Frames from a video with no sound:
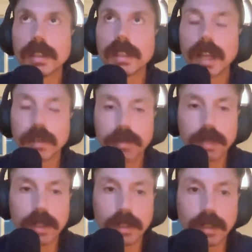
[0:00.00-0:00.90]
kind of
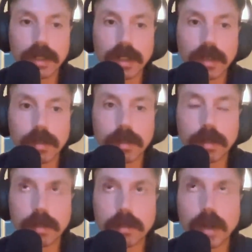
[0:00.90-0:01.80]
feel yourself
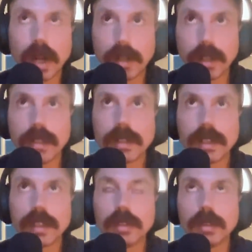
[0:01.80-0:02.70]
pr- progress.
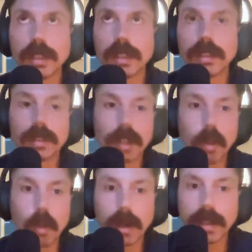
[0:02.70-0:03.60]
Like you can, you know,
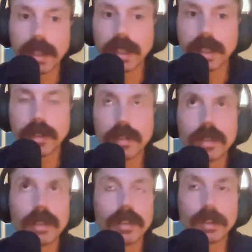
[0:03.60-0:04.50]
one day
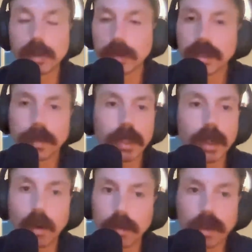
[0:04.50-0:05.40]
you're doing something
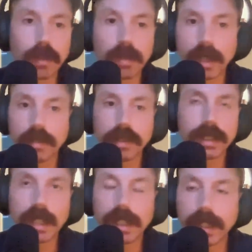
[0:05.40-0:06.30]
over and over every
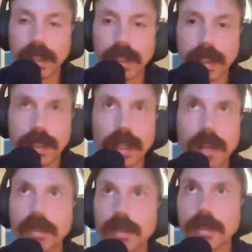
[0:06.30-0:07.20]
day. And then
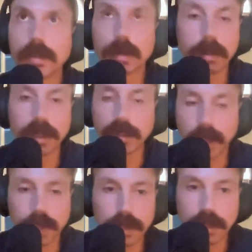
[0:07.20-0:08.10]
after three months, all
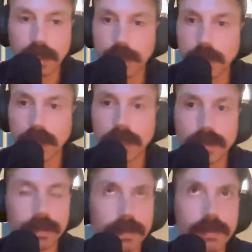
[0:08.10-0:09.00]
of a sudden you
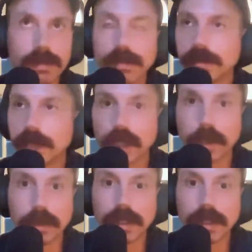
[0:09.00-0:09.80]
couldn't, you know,